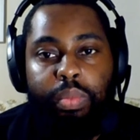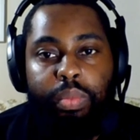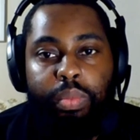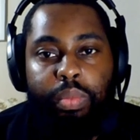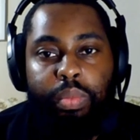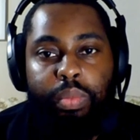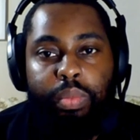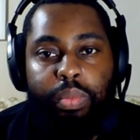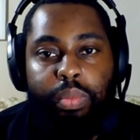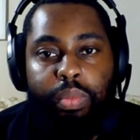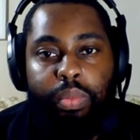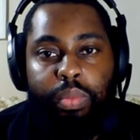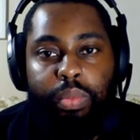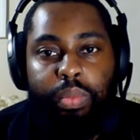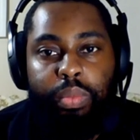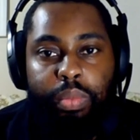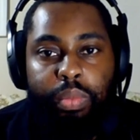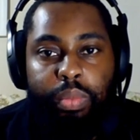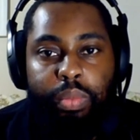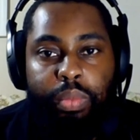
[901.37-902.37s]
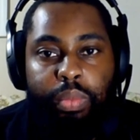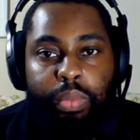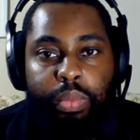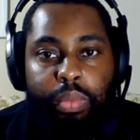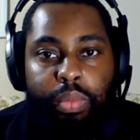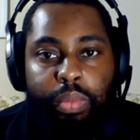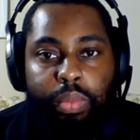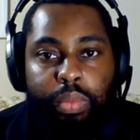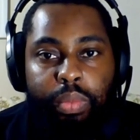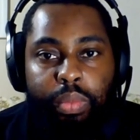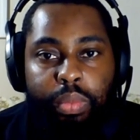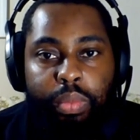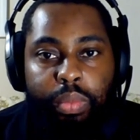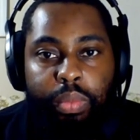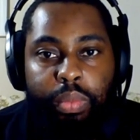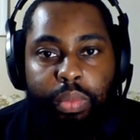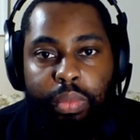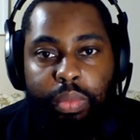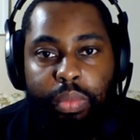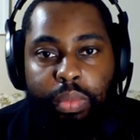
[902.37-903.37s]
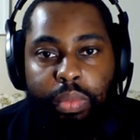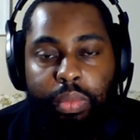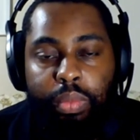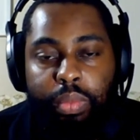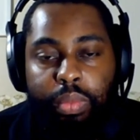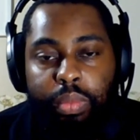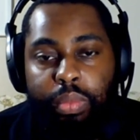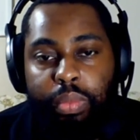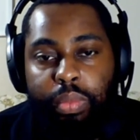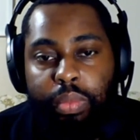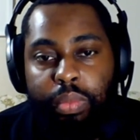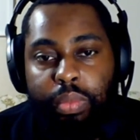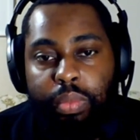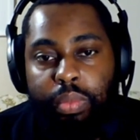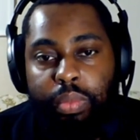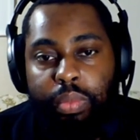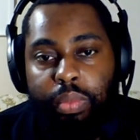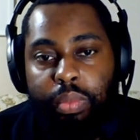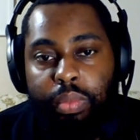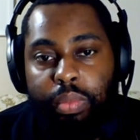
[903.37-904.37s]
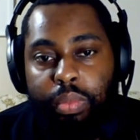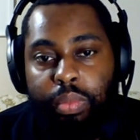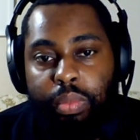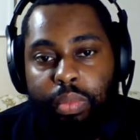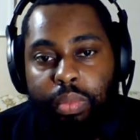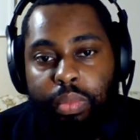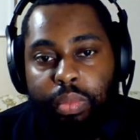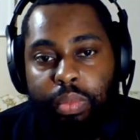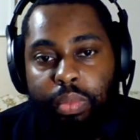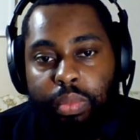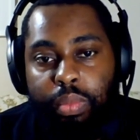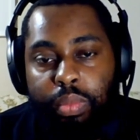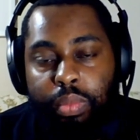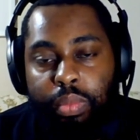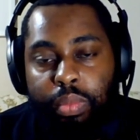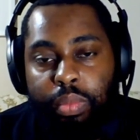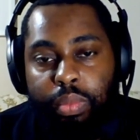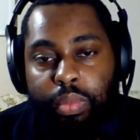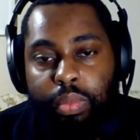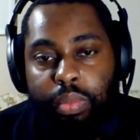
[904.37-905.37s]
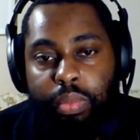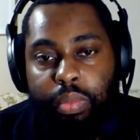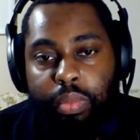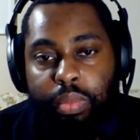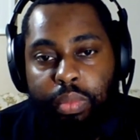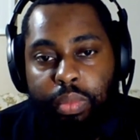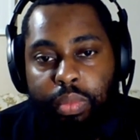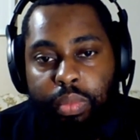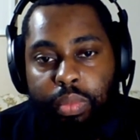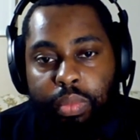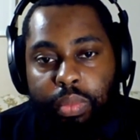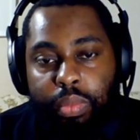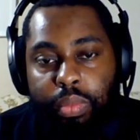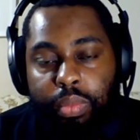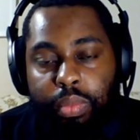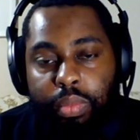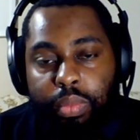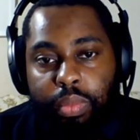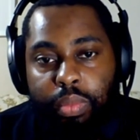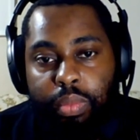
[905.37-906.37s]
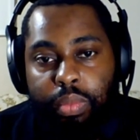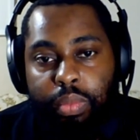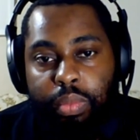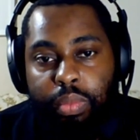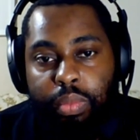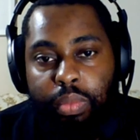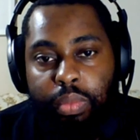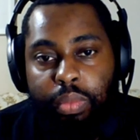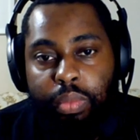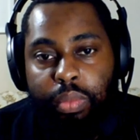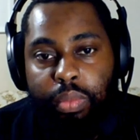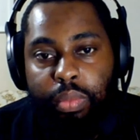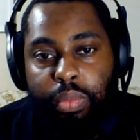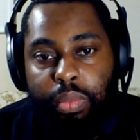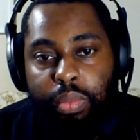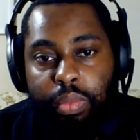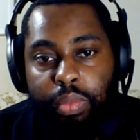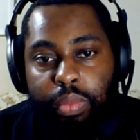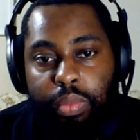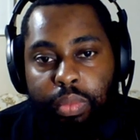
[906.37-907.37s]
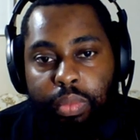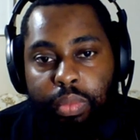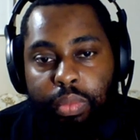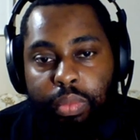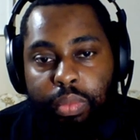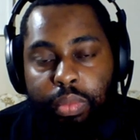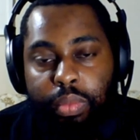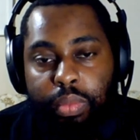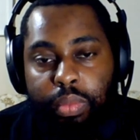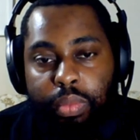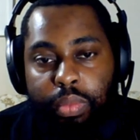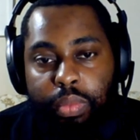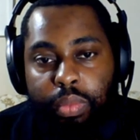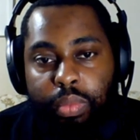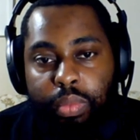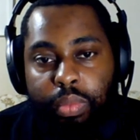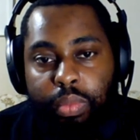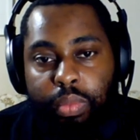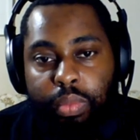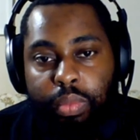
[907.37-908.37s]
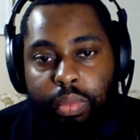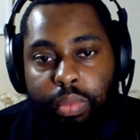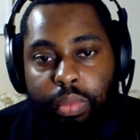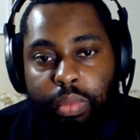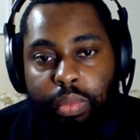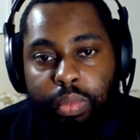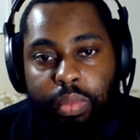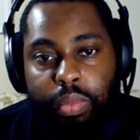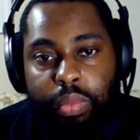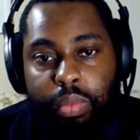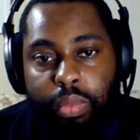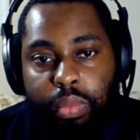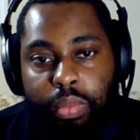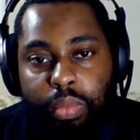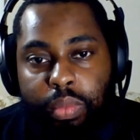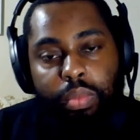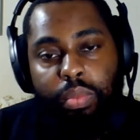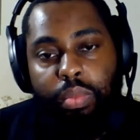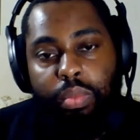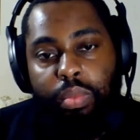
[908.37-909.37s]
(not speaking)